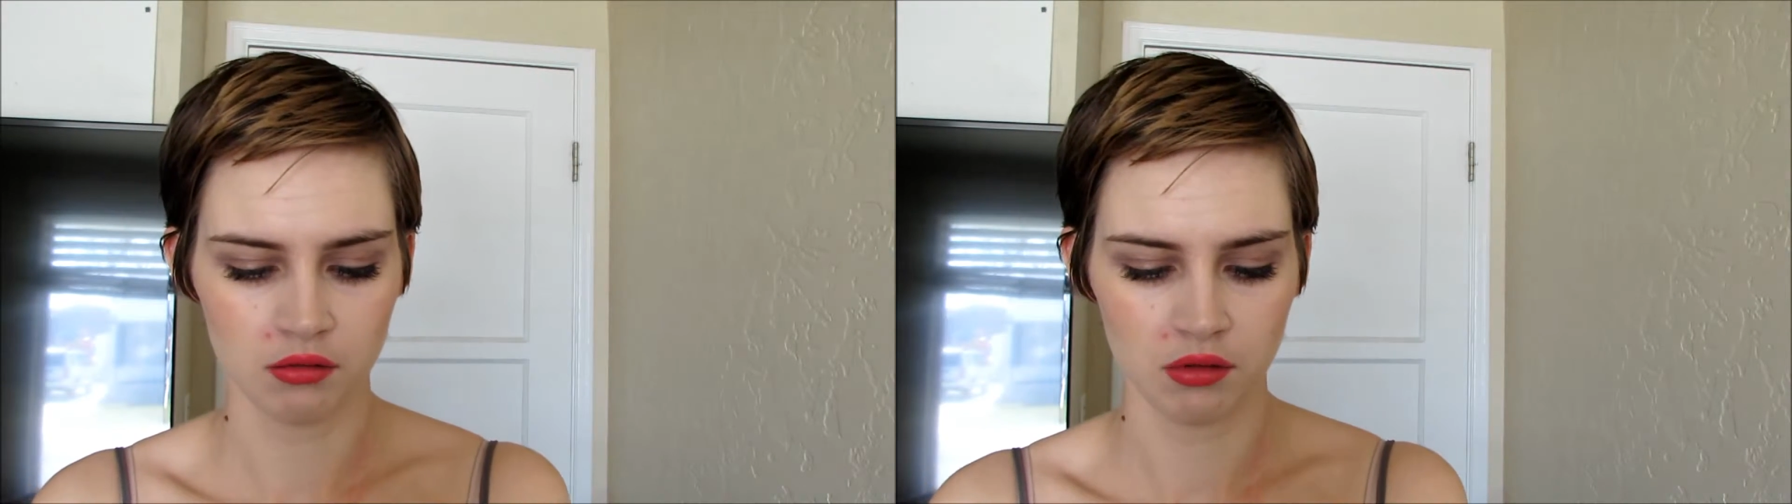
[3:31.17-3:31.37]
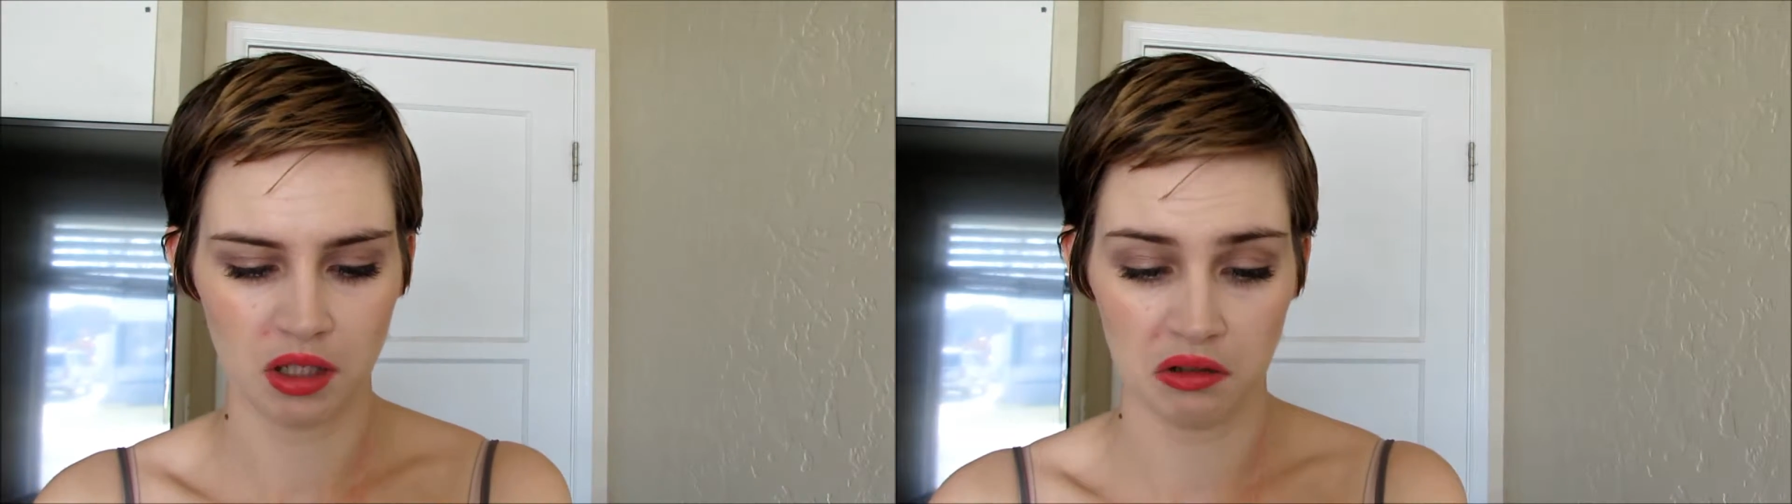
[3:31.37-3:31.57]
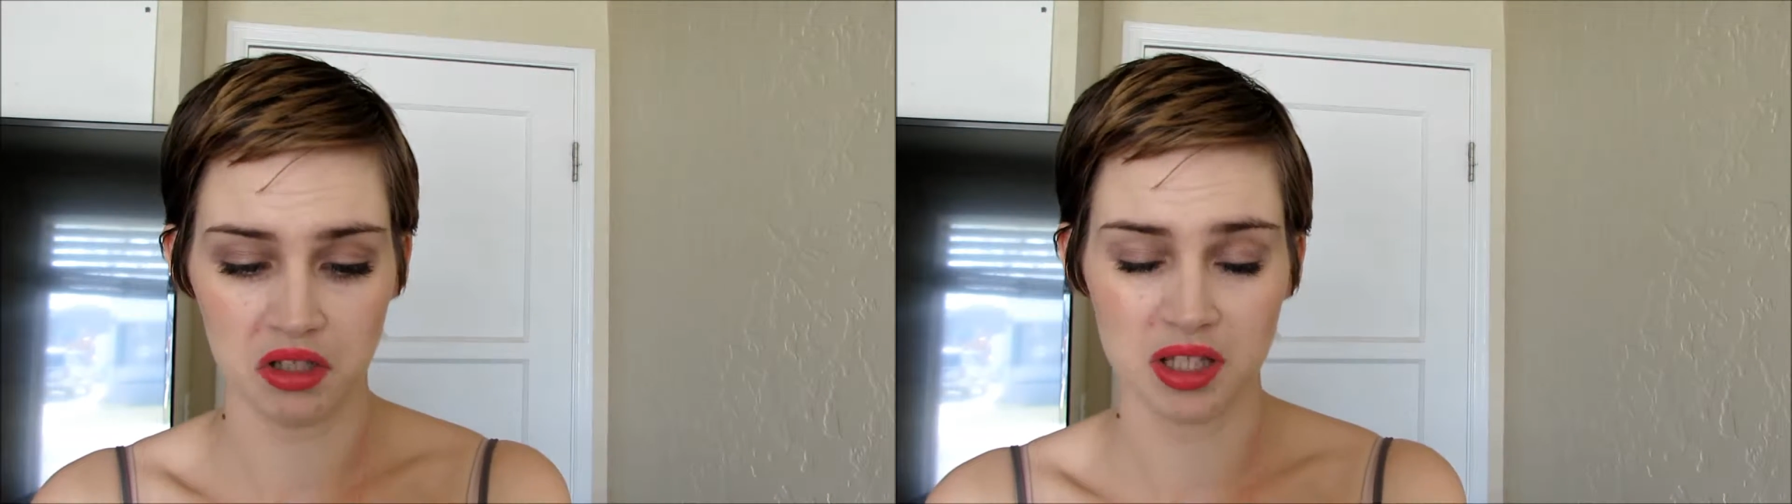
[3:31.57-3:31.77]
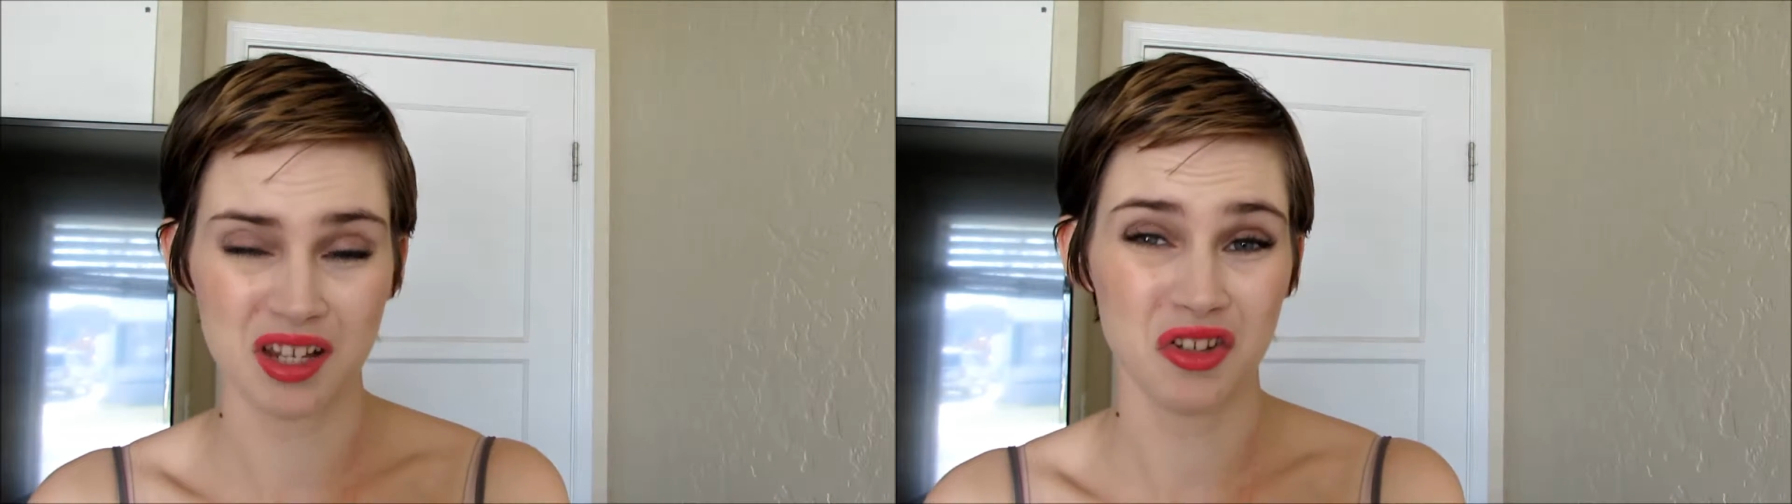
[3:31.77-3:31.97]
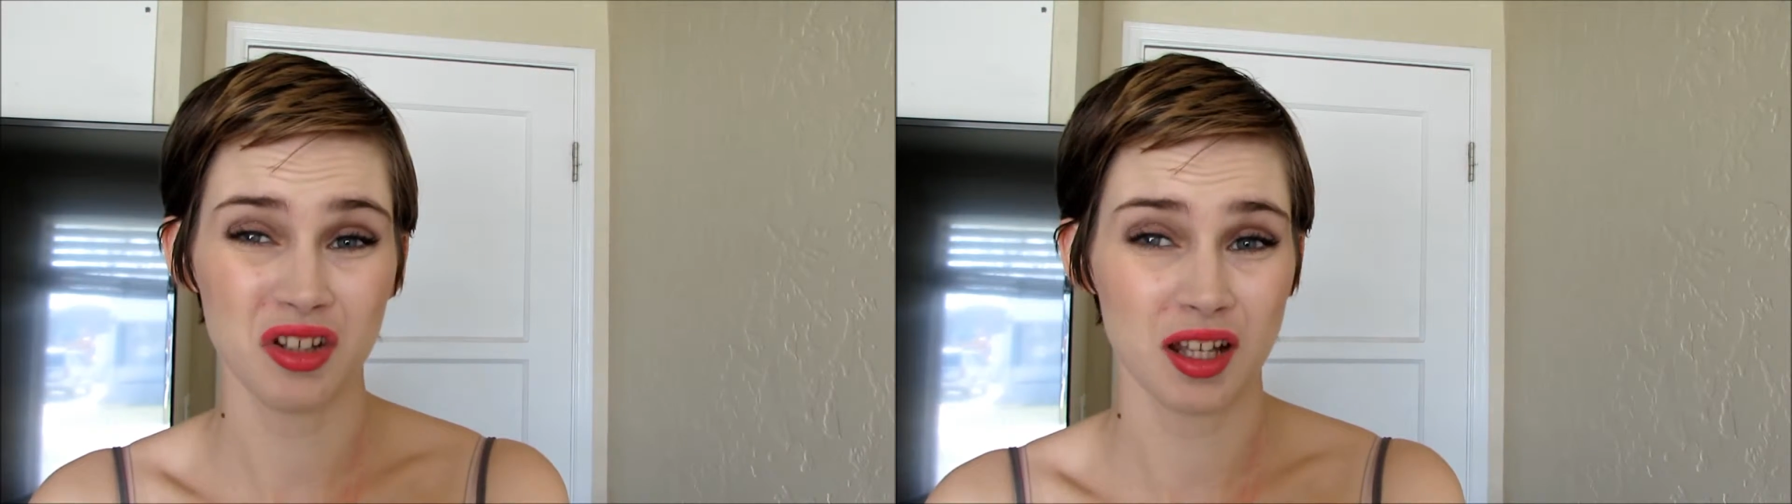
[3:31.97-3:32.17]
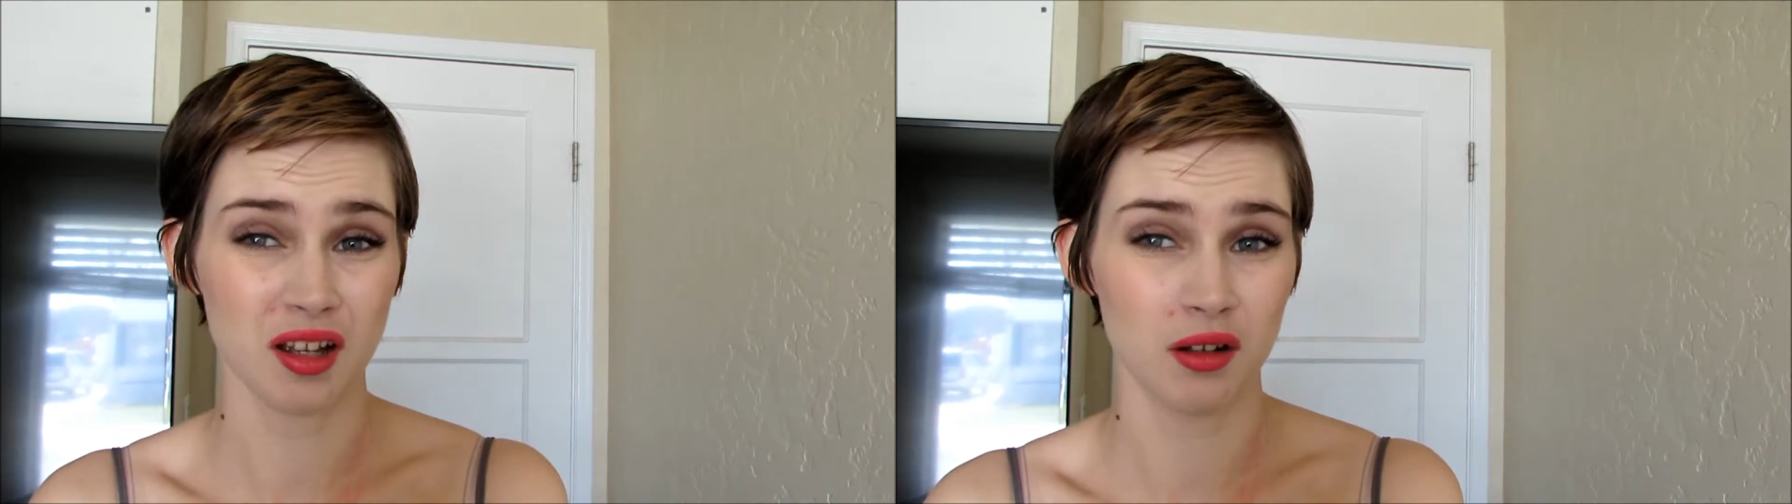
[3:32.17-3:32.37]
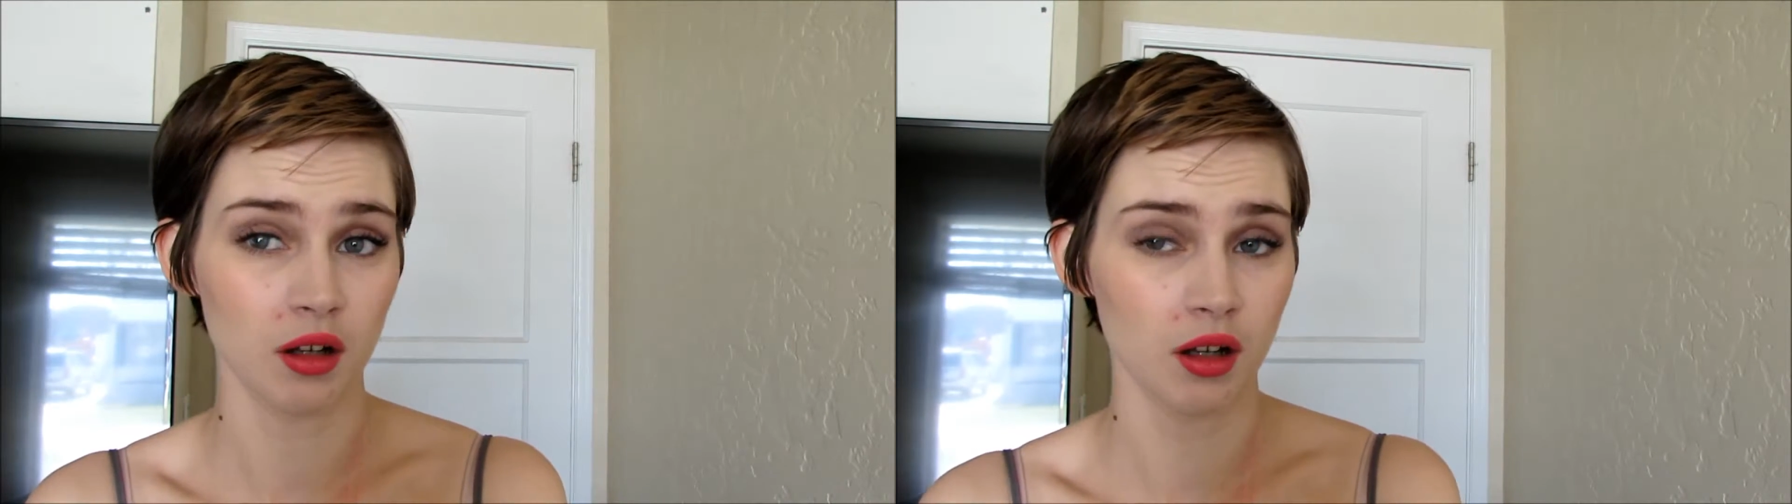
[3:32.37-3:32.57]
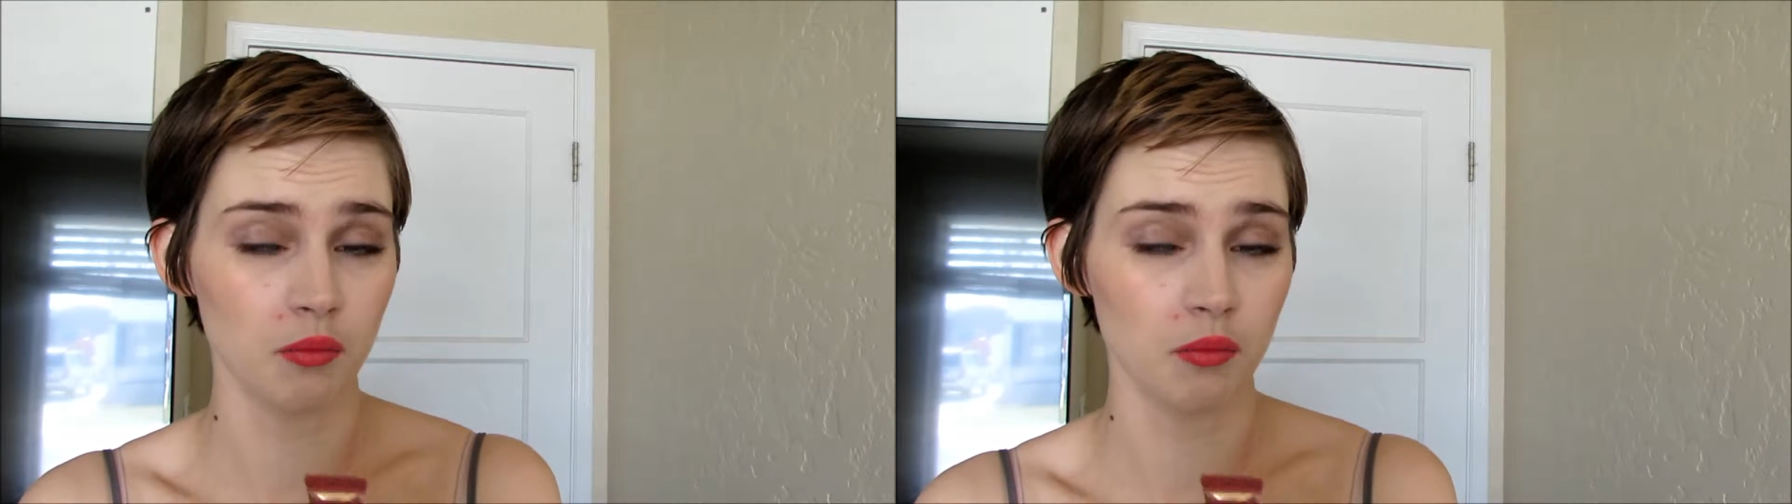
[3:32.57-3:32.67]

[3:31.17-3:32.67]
it's actually like a